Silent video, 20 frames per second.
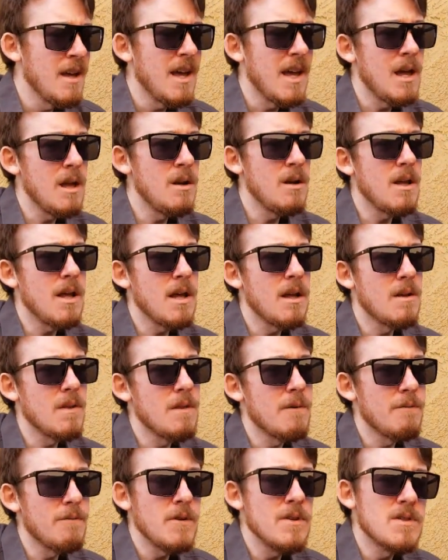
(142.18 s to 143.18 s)
and
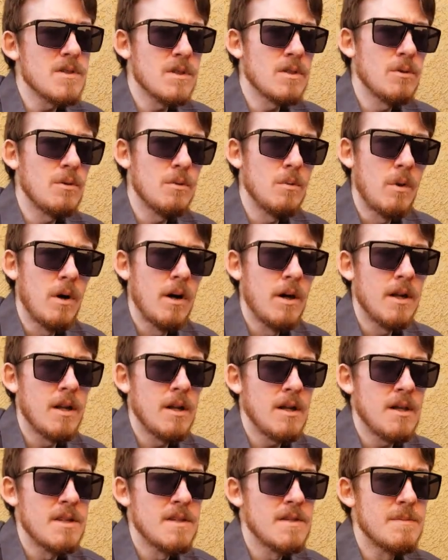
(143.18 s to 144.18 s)
the physical one
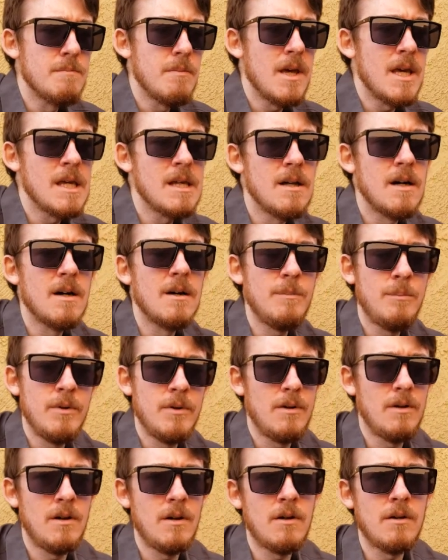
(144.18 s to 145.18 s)
is made up
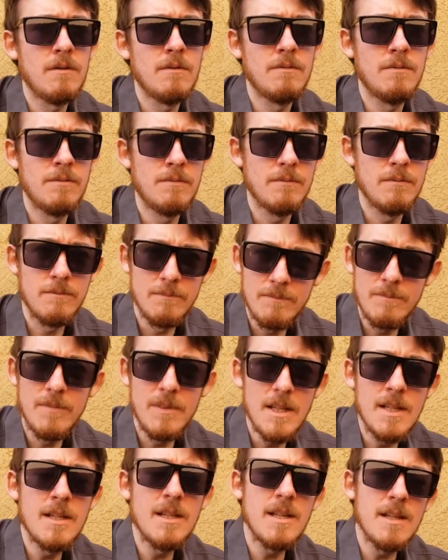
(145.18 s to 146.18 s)
of
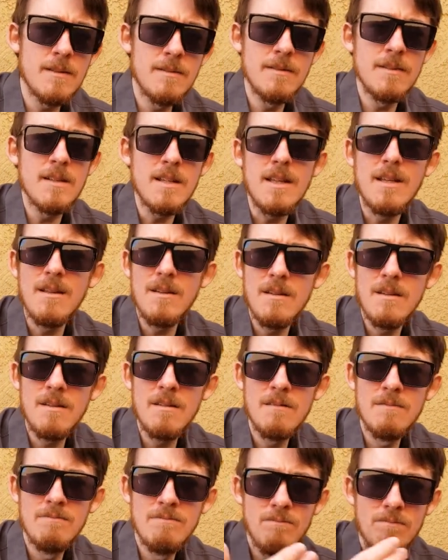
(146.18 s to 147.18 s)

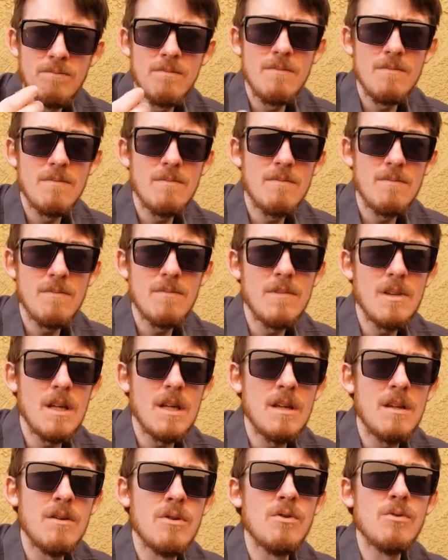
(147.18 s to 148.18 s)
in
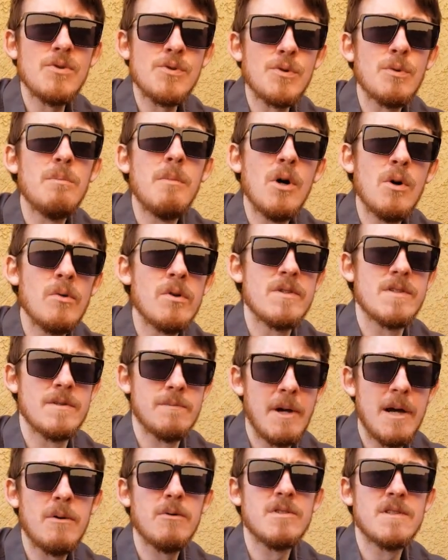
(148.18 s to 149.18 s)
neutral
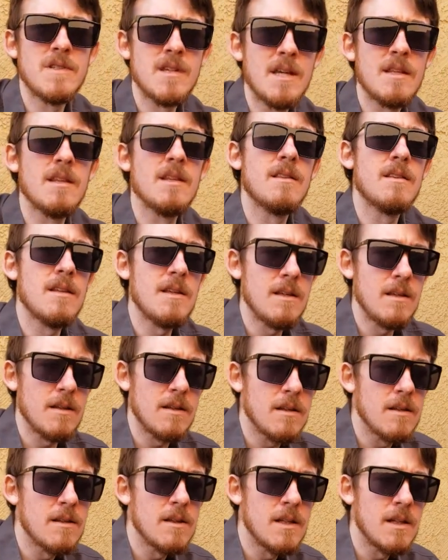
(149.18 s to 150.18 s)
monism. I would say that
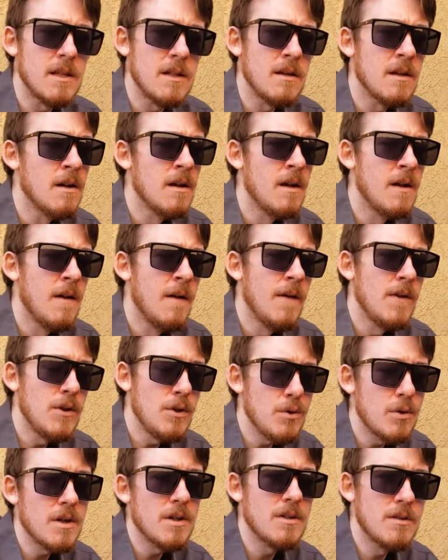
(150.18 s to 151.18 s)

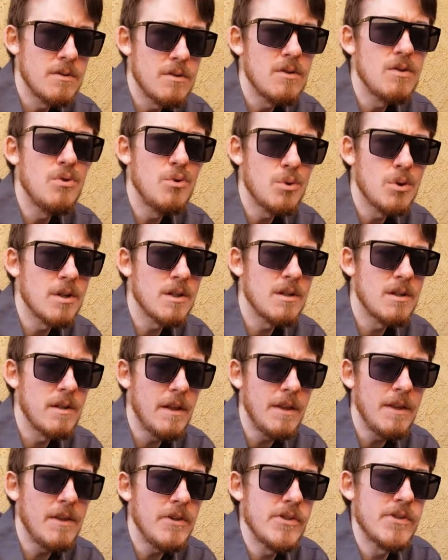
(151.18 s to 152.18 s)
you could
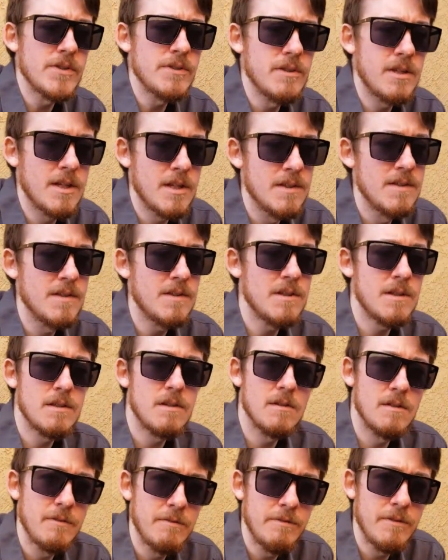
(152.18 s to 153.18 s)
easily
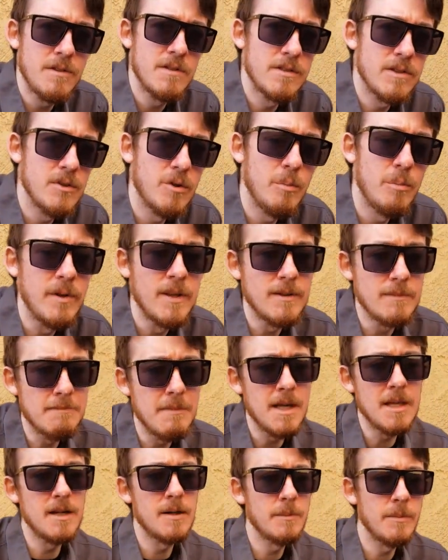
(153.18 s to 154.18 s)
consider the physical being
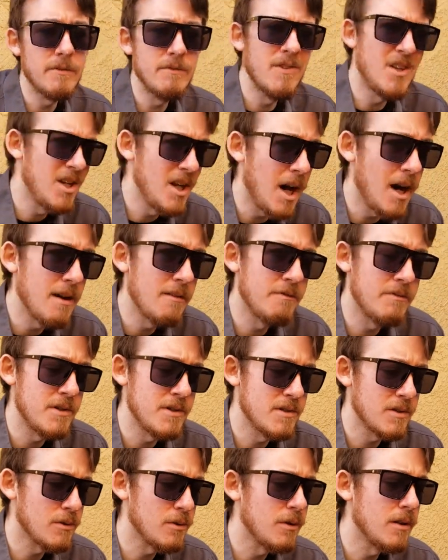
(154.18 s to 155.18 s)
made up of the
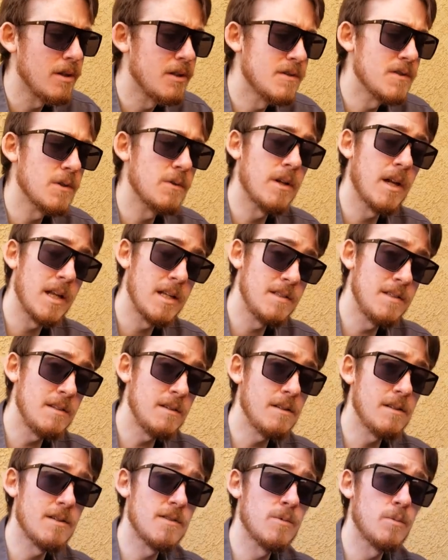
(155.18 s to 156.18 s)
non-physical, and so an
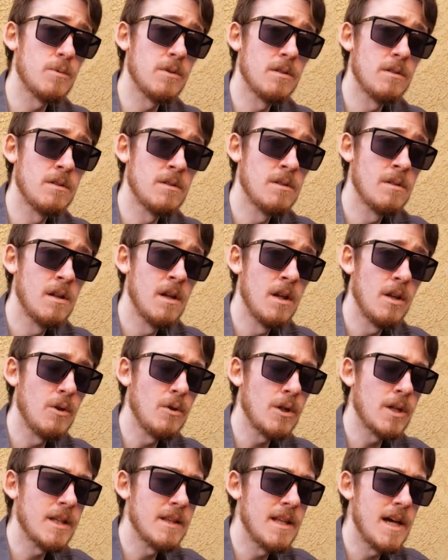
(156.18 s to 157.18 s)
idealist would
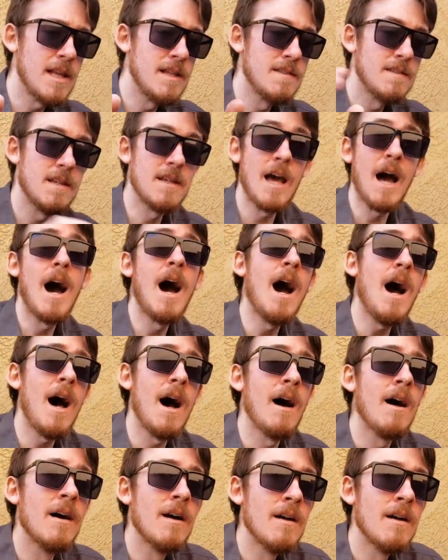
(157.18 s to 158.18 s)
look at that and say, aha,